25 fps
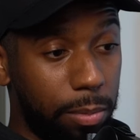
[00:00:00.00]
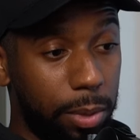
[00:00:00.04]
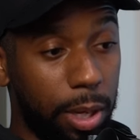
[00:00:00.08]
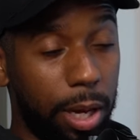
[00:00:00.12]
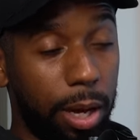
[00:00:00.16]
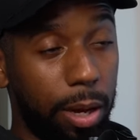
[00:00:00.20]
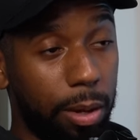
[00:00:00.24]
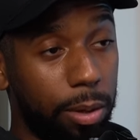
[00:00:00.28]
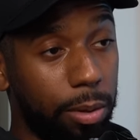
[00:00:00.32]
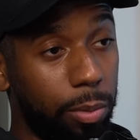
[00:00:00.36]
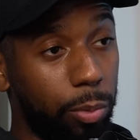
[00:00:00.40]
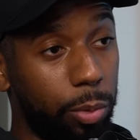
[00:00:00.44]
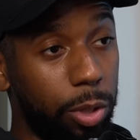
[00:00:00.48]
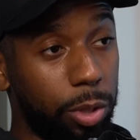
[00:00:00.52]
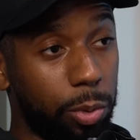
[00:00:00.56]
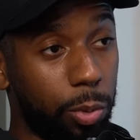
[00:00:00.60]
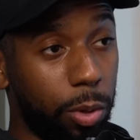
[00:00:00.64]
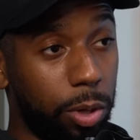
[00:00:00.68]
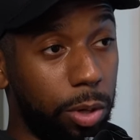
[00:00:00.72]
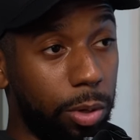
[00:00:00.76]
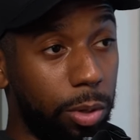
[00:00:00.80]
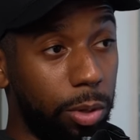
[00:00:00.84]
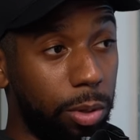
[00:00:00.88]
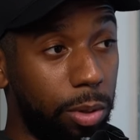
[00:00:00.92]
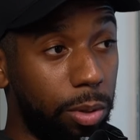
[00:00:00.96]
yeah, we just
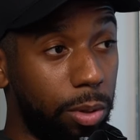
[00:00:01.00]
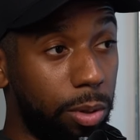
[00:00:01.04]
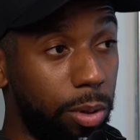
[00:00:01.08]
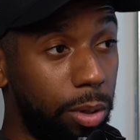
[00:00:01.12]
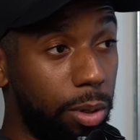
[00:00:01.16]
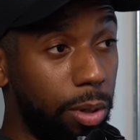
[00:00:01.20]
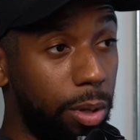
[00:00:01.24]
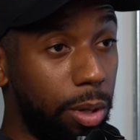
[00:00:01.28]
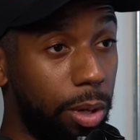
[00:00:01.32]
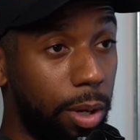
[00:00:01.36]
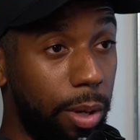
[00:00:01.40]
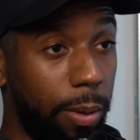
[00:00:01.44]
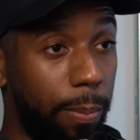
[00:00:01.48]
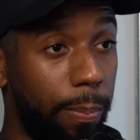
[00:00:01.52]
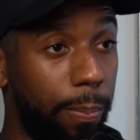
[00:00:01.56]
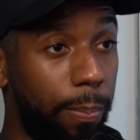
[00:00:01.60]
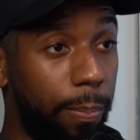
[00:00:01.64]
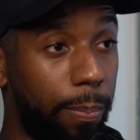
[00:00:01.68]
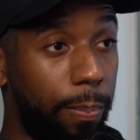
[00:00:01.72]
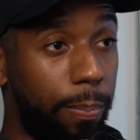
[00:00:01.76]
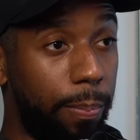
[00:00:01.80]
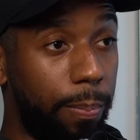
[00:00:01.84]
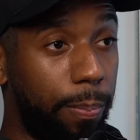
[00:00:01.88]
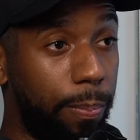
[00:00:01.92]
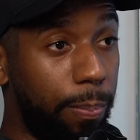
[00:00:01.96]
want to
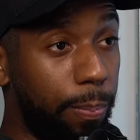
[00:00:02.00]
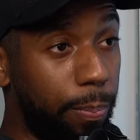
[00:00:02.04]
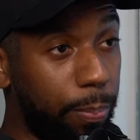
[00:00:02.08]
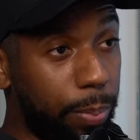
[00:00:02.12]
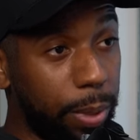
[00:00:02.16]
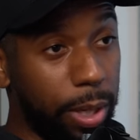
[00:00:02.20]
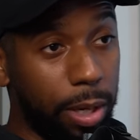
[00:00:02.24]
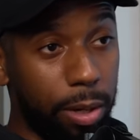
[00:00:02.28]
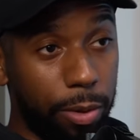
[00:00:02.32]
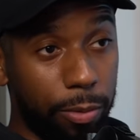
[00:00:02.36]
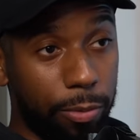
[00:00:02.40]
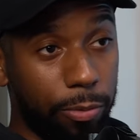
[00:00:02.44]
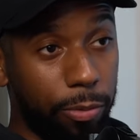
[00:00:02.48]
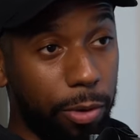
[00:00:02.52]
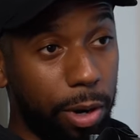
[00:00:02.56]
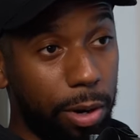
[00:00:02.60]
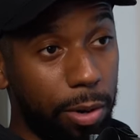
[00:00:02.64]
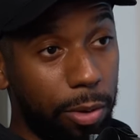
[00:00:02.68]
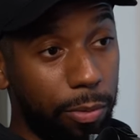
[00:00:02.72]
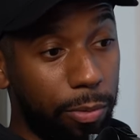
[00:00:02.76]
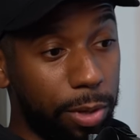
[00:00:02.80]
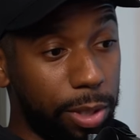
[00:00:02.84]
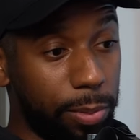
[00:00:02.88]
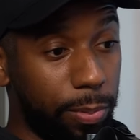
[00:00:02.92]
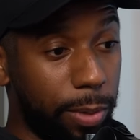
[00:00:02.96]
be in the
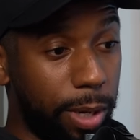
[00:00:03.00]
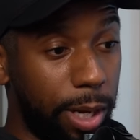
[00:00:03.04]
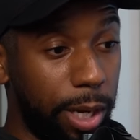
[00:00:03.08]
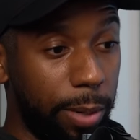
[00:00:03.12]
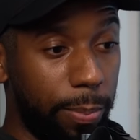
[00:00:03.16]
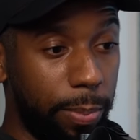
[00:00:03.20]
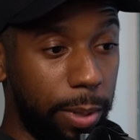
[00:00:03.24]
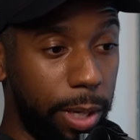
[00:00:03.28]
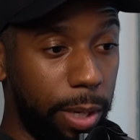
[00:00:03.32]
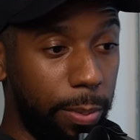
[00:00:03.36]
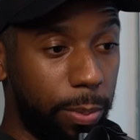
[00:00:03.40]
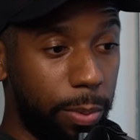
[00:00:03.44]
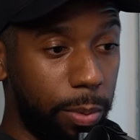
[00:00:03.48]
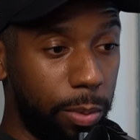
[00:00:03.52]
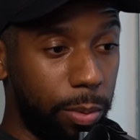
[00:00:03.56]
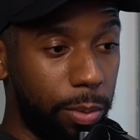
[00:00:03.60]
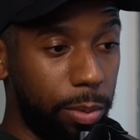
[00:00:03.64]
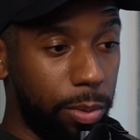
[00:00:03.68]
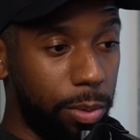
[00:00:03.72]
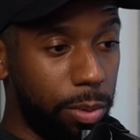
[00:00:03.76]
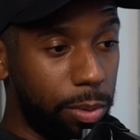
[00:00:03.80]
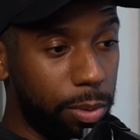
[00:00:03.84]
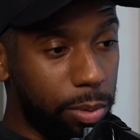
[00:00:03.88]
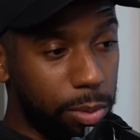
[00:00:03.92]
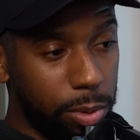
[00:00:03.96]
front of as many
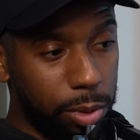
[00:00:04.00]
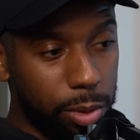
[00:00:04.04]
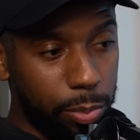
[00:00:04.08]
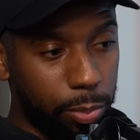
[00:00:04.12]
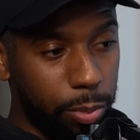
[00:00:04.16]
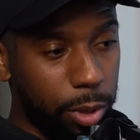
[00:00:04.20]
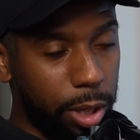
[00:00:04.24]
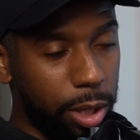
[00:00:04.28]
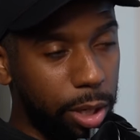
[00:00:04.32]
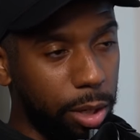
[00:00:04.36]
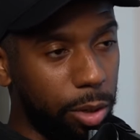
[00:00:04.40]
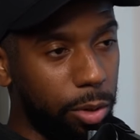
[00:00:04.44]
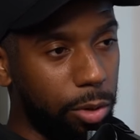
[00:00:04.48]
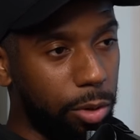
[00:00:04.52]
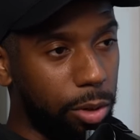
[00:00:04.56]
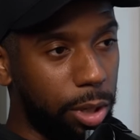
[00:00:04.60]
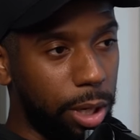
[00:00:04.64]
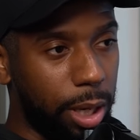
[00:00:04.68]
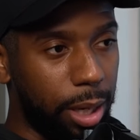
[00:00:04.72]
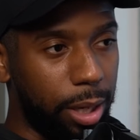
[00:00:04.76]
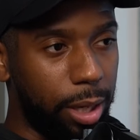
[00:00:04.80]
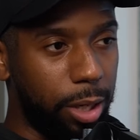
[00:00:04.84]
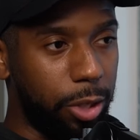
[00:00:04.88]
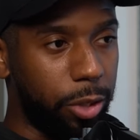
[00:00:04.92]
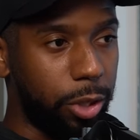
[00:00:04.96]
people, spreading
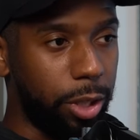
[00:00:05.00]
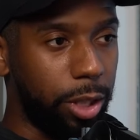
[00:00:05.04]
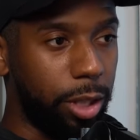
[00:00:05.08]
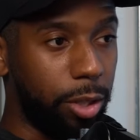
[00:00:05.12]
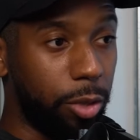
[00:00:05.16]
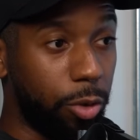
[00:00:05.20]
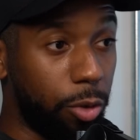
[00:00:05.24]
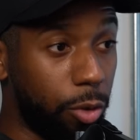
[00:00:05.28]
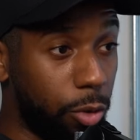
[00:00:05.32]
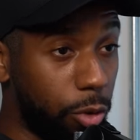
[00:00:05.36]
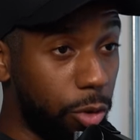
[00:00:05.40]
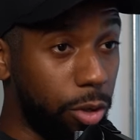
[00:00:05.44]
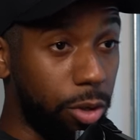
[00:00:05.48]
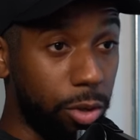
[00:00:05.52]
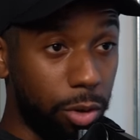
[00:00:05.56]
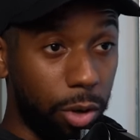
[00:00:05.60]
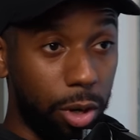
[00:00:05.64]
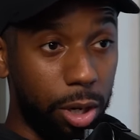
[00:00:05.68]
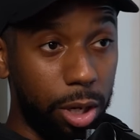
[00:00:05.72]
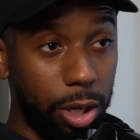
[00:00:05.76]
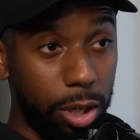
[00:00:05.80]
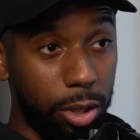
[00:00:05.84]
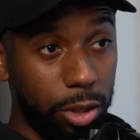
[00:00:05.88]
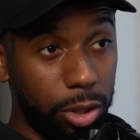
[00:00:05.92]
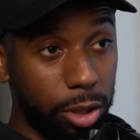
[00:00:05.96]
good energy, good
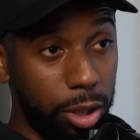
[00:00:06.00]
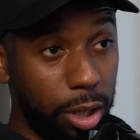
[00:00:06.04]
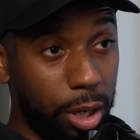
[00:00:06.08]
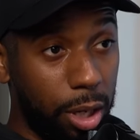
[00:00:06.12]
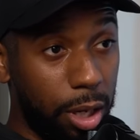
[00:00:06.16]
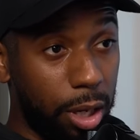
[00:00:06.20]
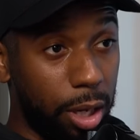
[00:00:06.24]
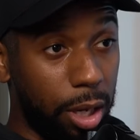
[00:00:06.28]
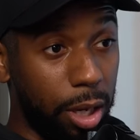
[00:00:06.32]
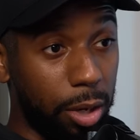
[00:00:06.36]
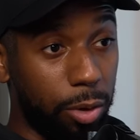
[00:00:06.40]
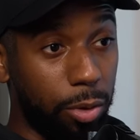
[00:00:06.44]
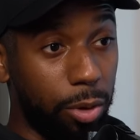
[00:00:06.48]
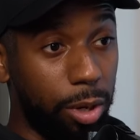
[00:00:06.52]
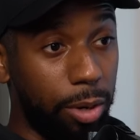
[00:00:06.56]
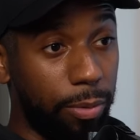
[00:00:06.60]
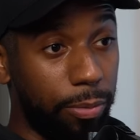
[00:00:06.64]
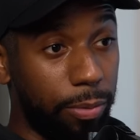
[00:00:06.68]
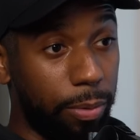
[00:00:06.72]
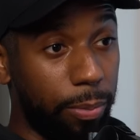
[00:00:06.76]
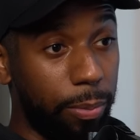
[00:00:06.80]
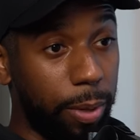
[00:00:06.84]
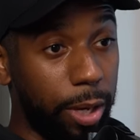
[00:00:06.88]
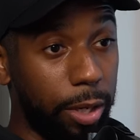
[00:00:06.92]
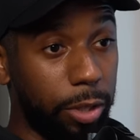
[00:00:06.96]
knowledge, and good
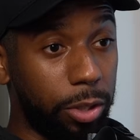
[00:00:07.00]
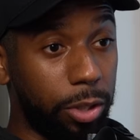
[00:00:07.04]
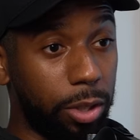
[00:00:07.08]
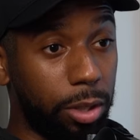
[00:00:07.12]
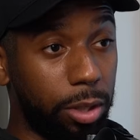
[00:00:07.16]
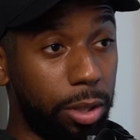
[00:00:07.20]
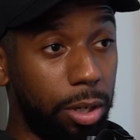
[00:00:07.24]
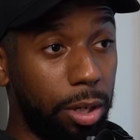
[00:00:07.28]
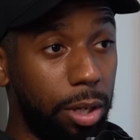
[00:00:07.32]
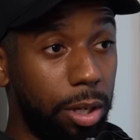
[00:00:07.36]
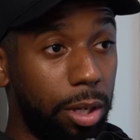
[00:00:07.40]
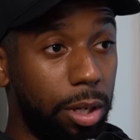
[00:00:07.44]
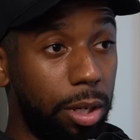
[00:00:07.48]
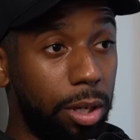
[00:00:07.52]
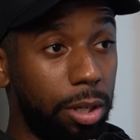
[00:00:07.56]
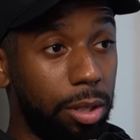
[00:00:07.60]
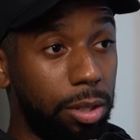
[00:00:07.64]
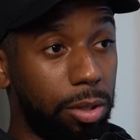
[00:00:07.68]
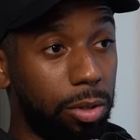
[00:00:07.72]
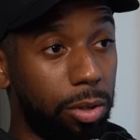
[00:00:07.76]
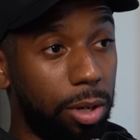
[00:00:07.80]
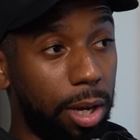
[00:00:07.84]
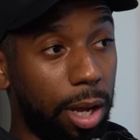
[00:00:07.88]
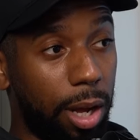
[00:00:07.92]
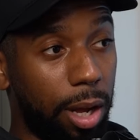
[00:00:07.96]
information
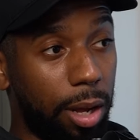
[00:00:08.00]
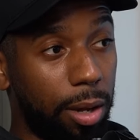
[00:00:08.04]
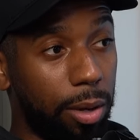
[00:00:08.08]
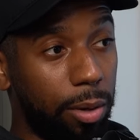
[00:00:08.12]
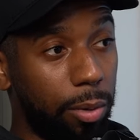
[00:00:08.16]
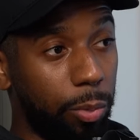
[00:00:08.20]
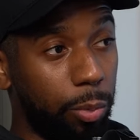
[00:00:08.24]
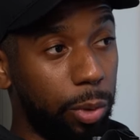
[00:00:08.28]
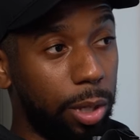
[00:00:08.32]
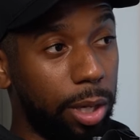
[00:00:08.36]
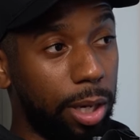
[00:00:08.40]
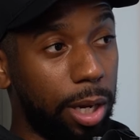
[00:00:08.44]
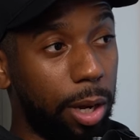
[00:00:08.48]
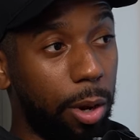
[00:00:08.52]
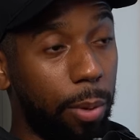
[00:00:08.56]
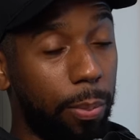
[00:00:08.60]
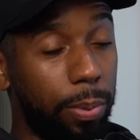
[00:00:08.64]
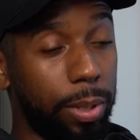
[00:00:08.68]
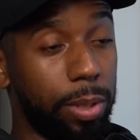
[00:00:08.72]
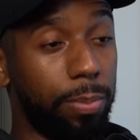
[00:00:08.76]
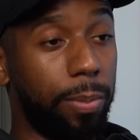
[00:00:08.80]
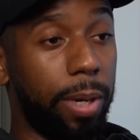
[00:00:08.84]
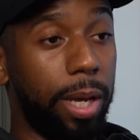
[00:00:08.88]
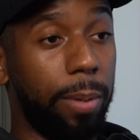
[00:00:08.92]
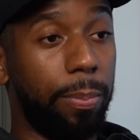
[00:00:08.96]
mm. so mm-hmm. that we can
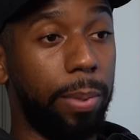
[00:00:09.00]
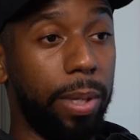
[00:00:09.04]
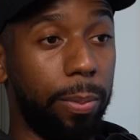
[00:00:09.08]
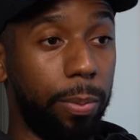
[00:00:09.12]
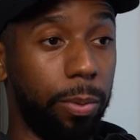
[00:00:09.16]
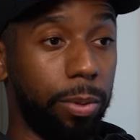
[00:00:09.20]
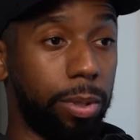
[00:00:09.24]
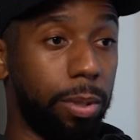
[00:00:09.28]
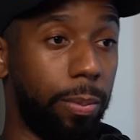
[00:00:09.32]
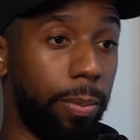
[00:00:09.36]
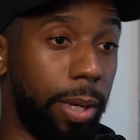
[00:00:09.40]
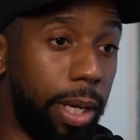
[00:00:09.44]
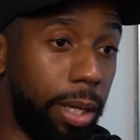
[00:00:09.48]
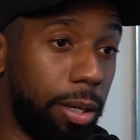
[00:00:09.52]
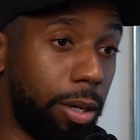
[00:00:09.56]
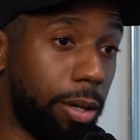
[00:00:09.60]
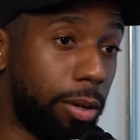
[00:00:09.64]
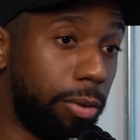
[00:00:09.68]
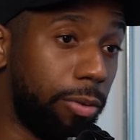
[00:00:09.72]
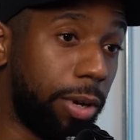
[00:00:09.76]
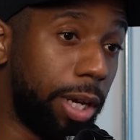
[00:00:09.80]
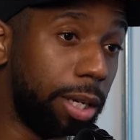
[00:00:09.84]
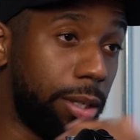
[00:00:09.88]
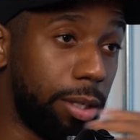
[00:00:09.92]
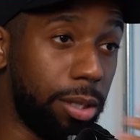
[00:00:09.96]
help as many people to make the
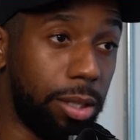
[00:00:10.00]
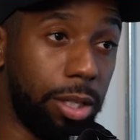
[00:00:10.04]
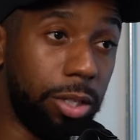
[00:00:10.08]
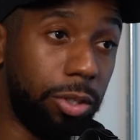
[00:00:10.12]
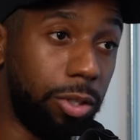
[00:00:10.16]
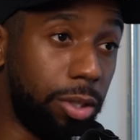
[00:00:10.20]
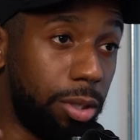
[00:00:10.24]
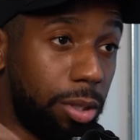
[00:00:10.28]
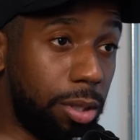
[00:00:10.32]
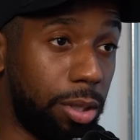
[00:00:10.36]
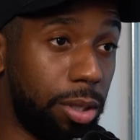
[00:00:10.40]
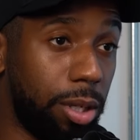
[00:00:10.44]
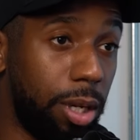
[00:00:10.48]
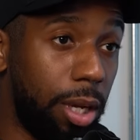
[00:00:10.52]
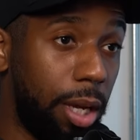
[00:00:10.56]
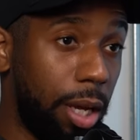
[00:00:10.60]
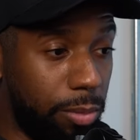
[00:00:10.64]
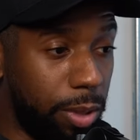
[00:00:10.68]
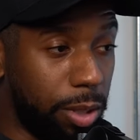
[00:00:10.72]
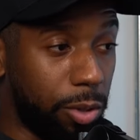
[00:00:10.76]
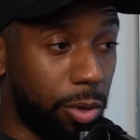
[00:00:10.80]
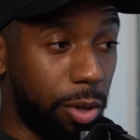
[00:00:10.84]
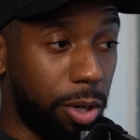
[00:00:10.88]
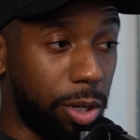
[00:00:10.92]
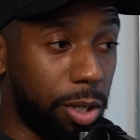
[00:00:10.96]
correct decisions.
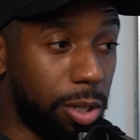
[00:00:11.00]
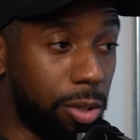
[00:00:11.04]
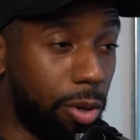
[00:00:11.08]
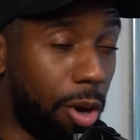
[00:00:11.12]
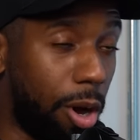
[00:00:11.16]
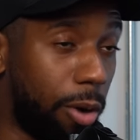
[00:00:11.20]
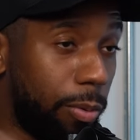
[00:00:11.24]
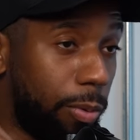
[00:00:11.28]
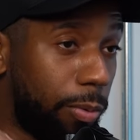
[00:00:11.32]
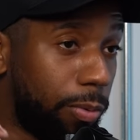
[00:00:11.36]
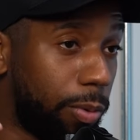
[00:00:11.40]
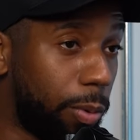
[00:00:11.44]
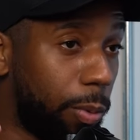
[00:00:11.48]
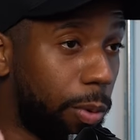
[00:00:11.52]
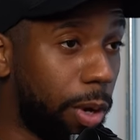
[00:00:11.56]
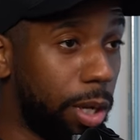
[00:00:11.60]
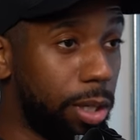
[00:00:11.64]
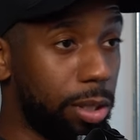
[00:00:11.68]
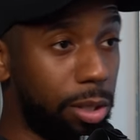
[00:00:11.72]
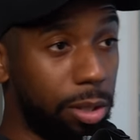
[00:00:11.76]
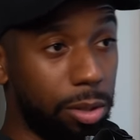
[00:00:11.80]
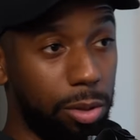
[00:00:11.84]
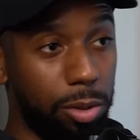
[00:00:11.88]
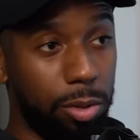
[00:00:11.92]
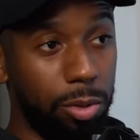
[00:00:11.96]
It's going to start off with the
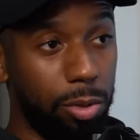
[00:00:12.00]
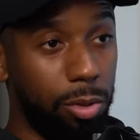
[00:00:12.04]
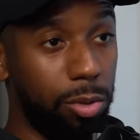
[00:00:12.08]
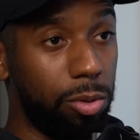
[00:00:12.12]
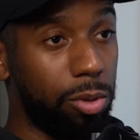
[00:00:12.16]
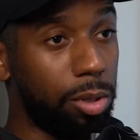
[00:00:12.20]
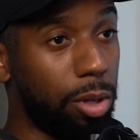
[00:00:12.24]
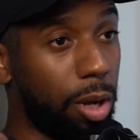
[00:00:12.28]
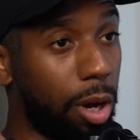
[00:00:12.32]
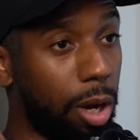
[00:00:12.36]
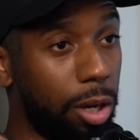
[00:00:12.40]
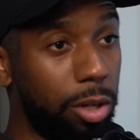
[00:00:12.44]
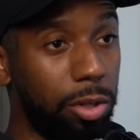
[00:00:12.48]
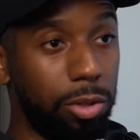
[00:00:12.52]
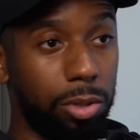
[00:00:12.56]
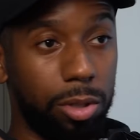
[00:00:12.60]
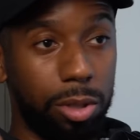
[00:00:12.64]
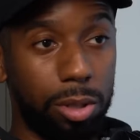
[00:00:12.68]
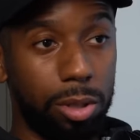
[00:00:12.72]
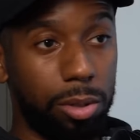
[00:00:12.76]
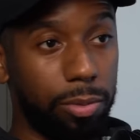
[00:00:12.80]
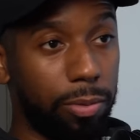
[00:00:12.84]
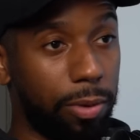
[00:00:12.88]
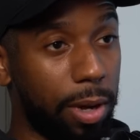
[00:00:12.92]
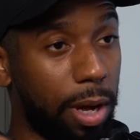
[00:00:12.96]
ones and twos, the
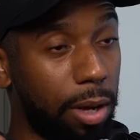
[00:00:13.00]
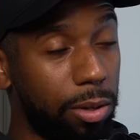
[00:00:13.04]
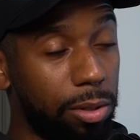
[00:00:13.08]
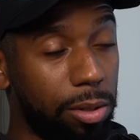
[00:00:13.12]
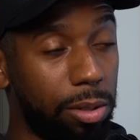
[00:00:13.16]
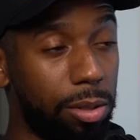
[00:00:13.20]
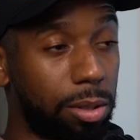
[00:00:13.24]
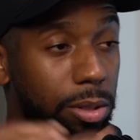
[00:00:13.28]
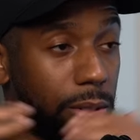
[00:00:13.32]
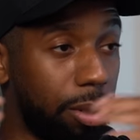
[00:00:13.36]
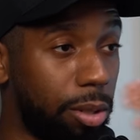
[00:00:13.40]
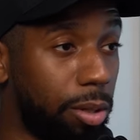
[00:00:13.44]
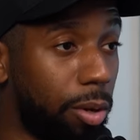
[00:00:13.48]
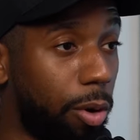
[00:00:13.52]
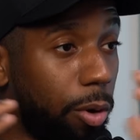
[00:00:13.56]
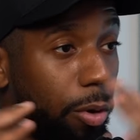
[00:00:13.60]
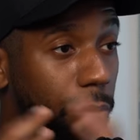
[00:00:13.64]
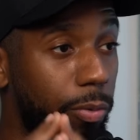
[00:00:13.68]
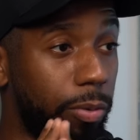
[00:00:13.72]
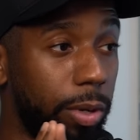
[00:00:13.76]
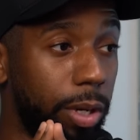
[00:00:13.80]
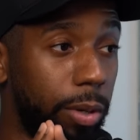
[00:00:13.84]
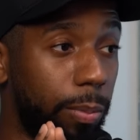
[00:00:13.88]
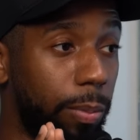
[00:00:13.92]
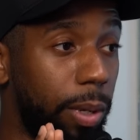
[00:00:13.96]
hundreds, thousands, and
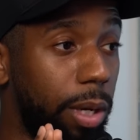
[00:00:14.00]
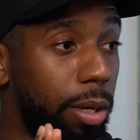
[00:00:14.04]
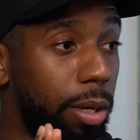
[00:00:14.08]
hopefully the